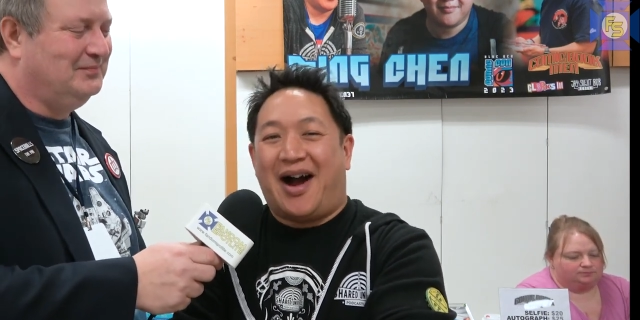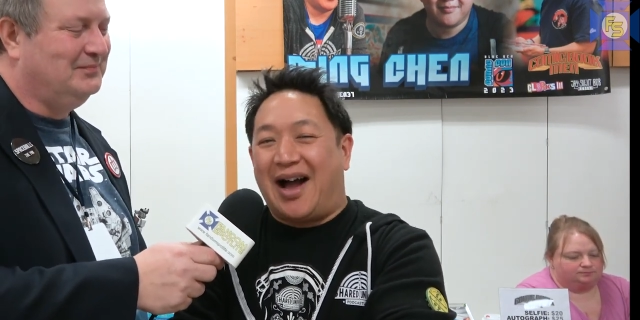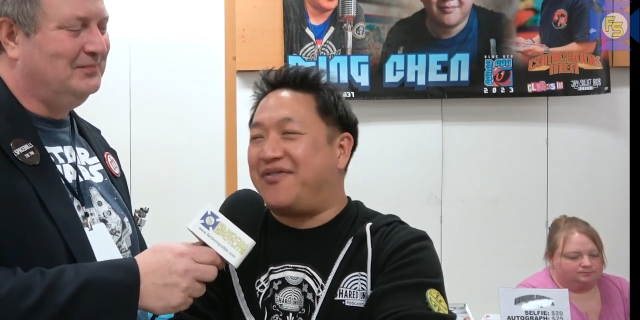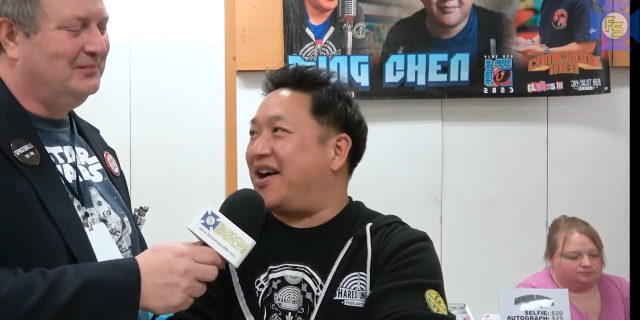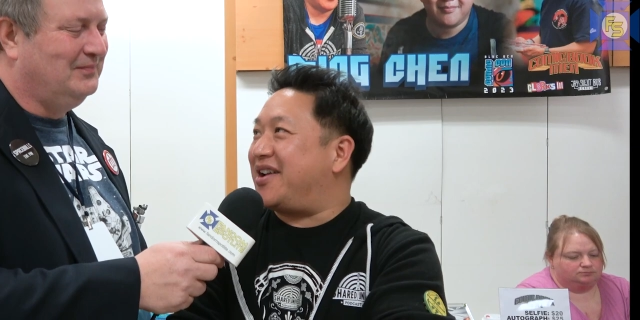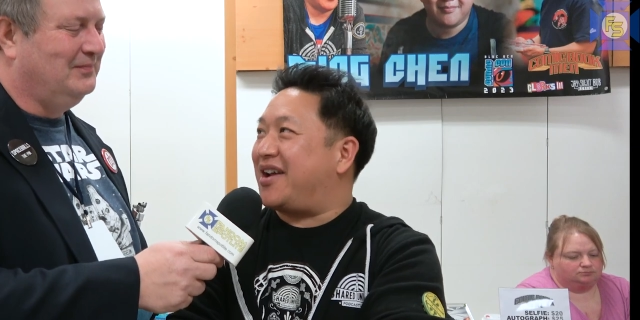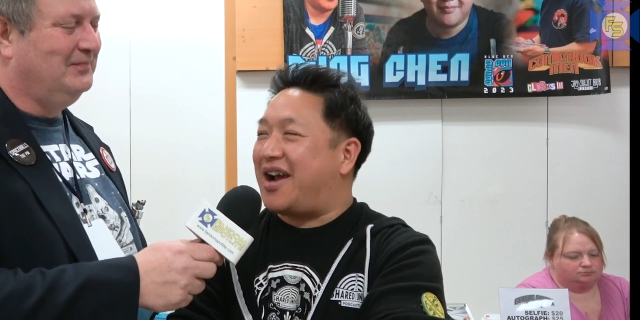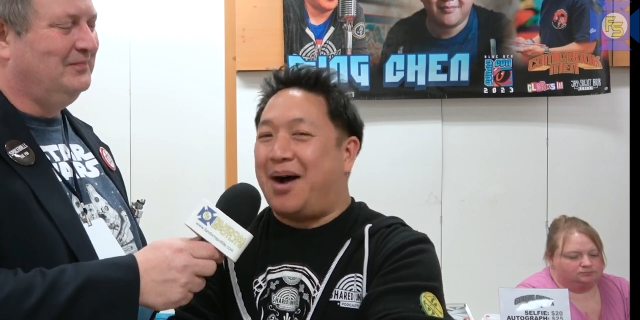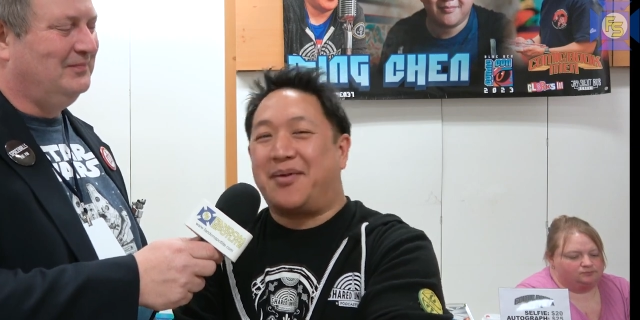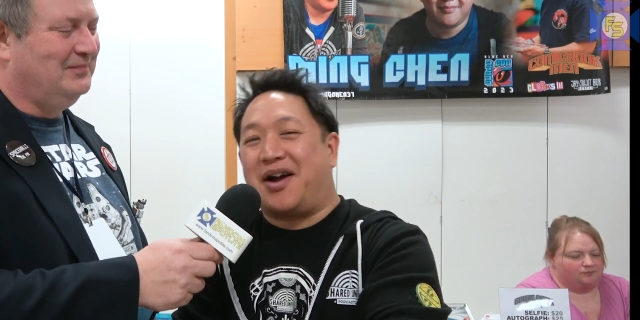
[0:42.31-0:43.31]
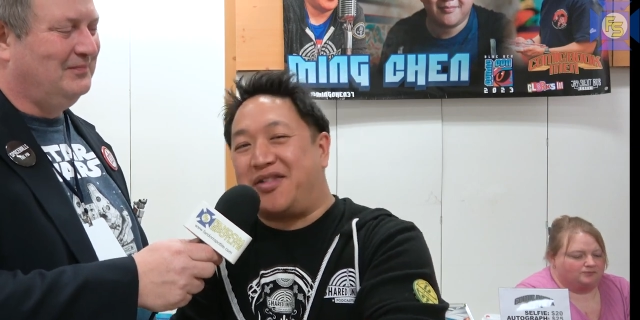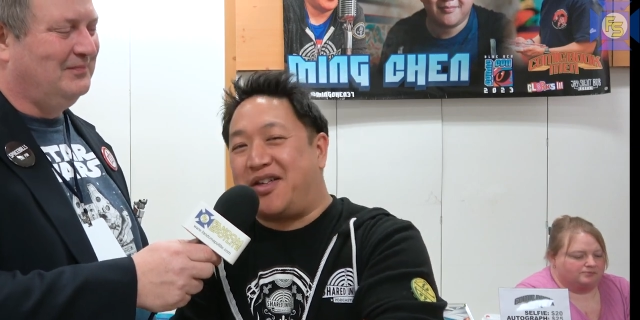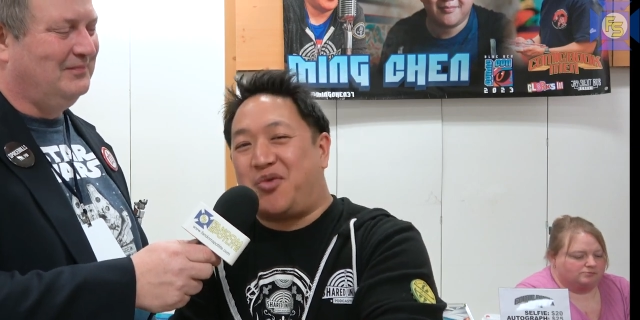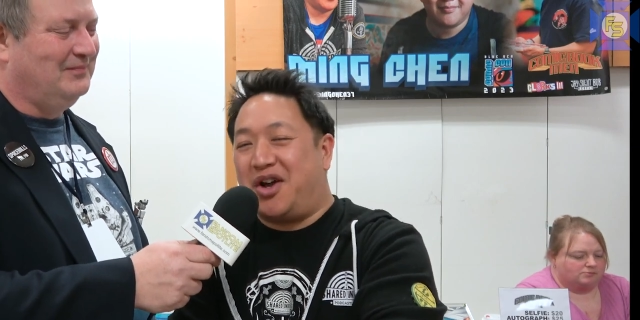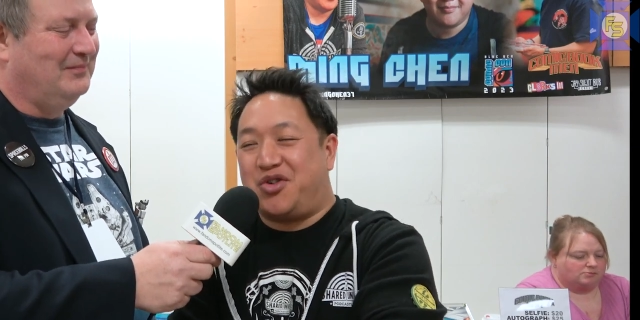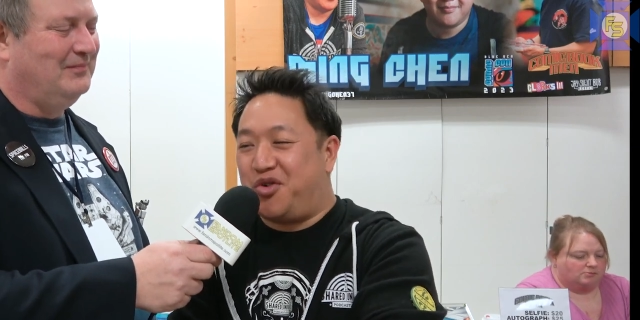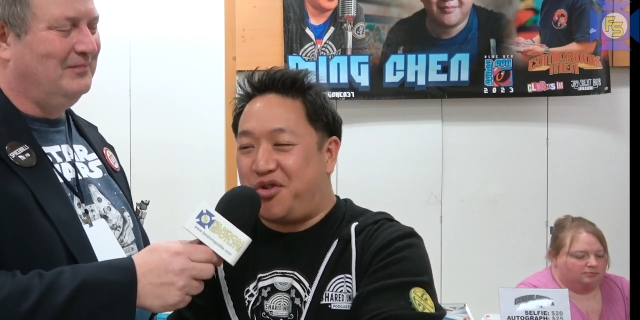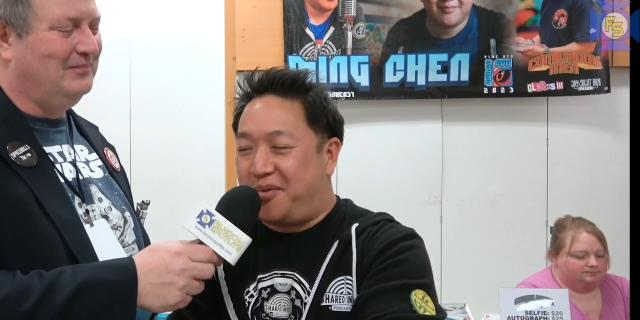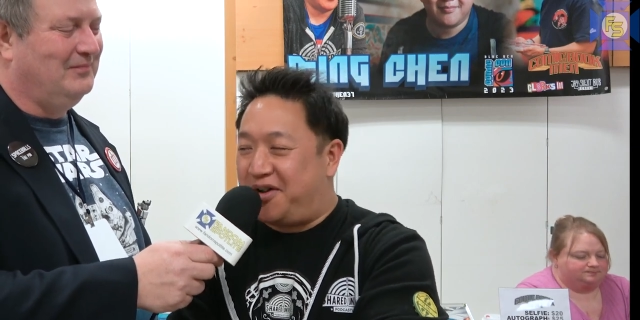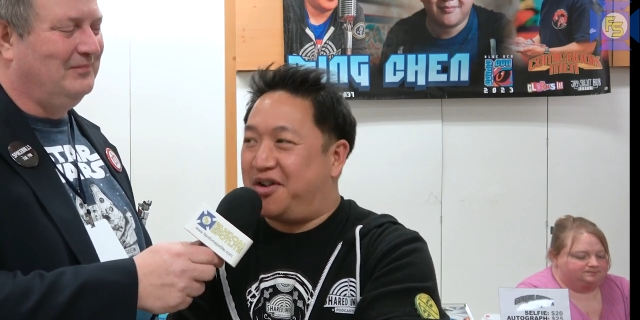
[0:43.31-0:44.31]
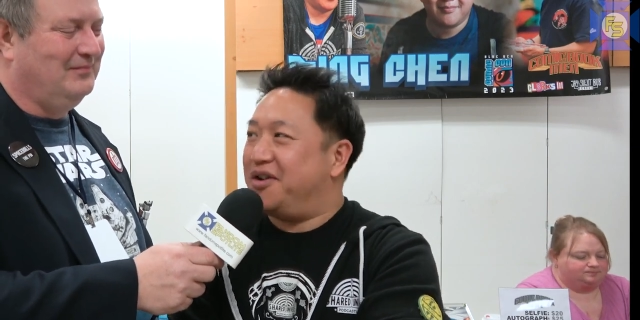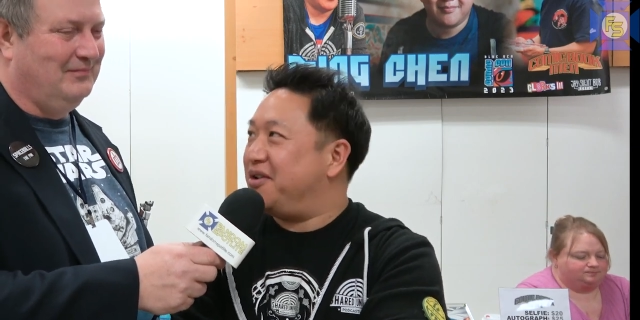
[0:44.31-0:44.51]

Speaker 1: I find it at Comic-Cons. That's why I do so many.